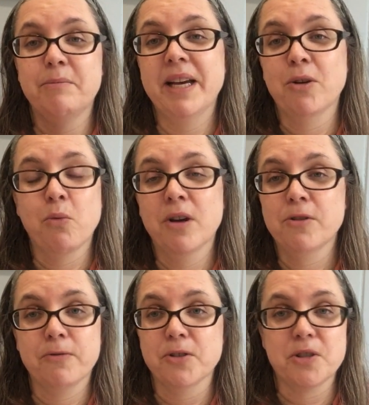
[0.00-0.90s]
been a
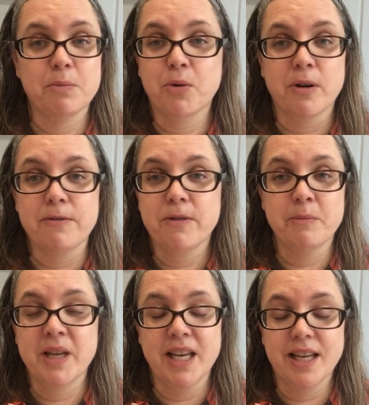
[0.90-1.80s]
wonderful support for
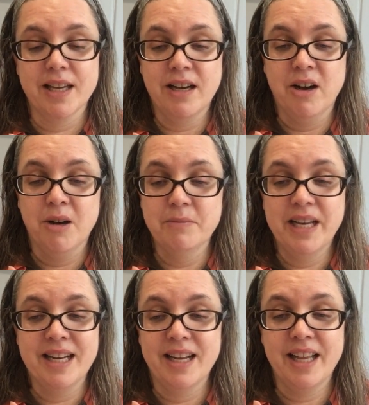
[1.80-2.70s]
me um,
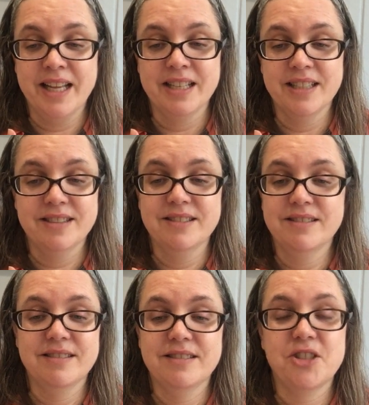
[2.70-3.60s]
and in
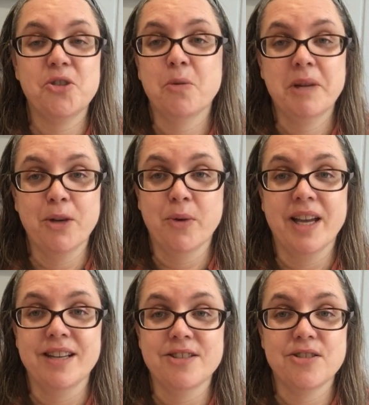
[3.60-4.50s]
so many
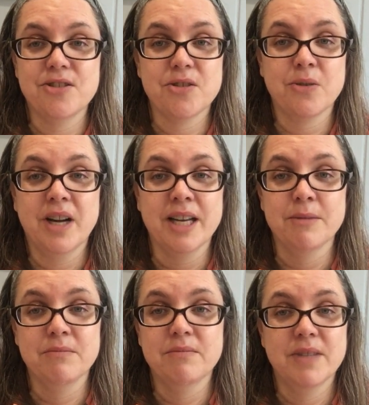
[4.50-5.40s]
ways. So I
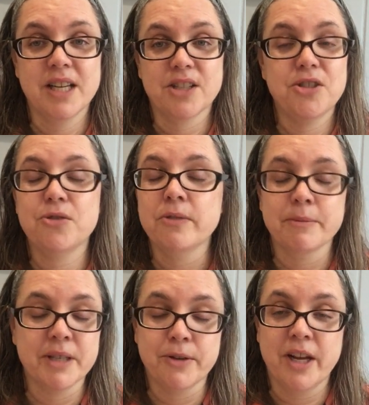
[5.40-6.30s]
am
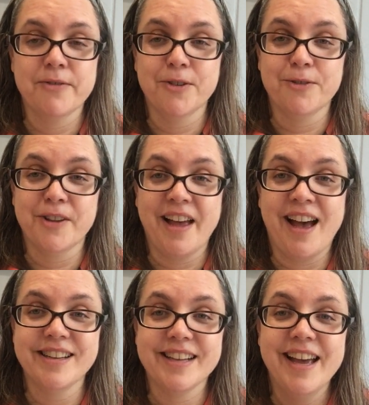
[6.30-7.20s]
extremely grateful for
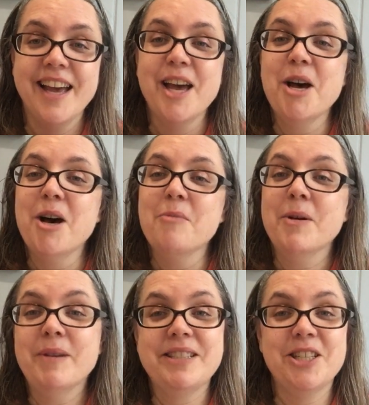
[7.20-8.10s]
that.
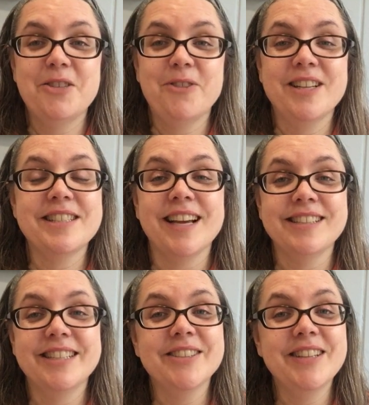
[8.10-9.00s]
But my stitchy friends,
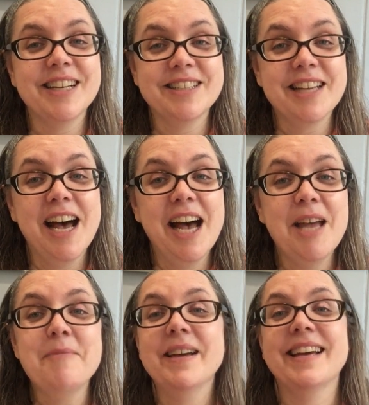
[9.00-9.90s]
until next
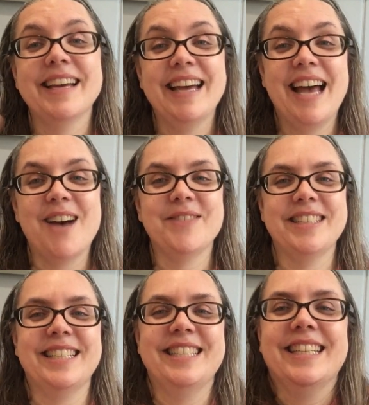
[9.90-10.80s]
time, happy
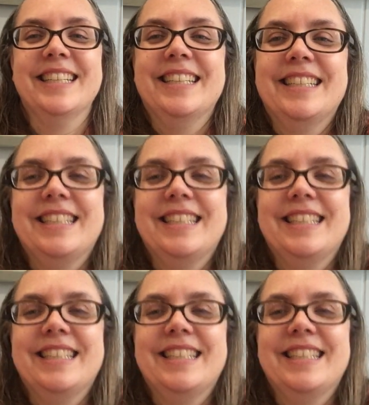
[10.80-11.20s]
stitching.